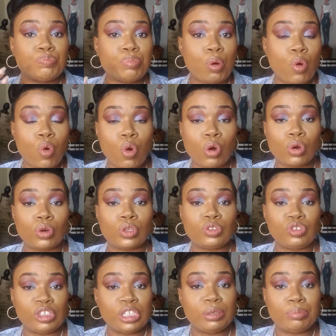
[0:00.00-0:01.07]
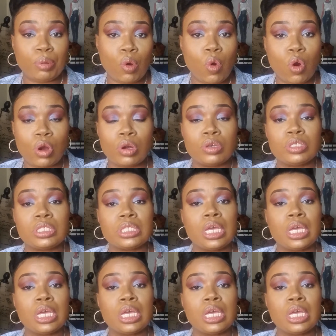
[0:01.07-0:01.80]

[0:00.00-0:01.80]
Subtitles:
pores, fill in pores,